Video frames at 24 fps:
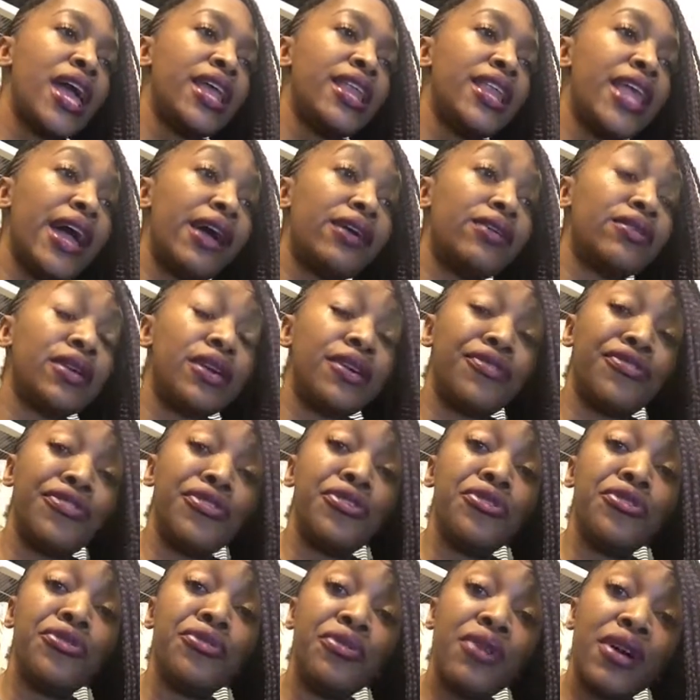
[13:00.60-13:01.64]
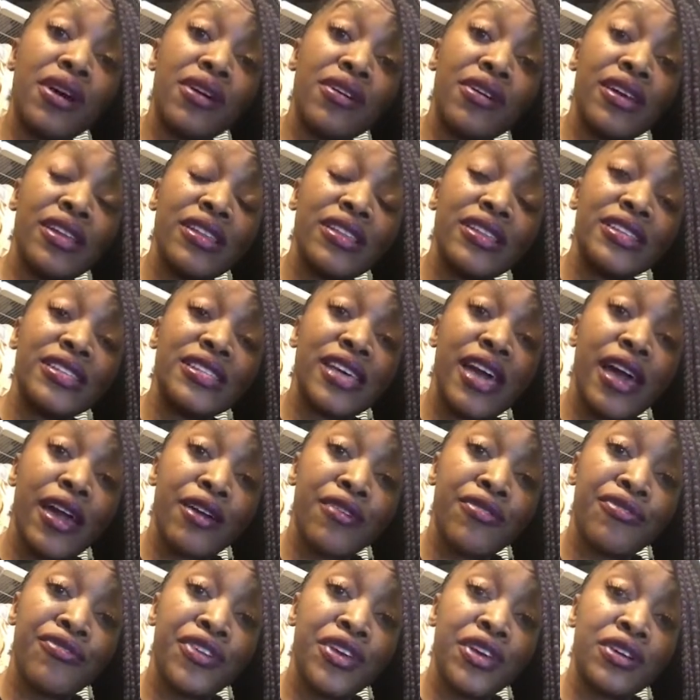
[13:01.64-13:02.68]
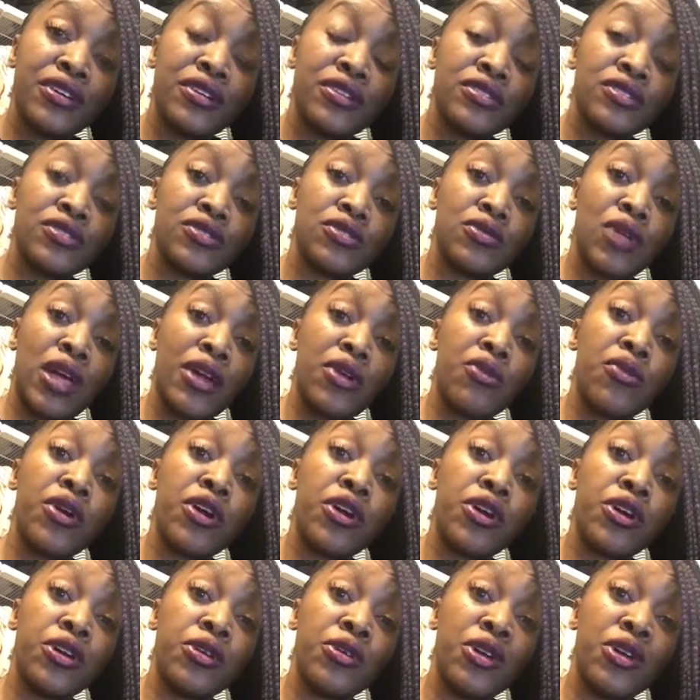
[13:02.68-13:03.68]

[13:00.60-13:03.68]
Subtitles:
Now, if you are in the tech field, like where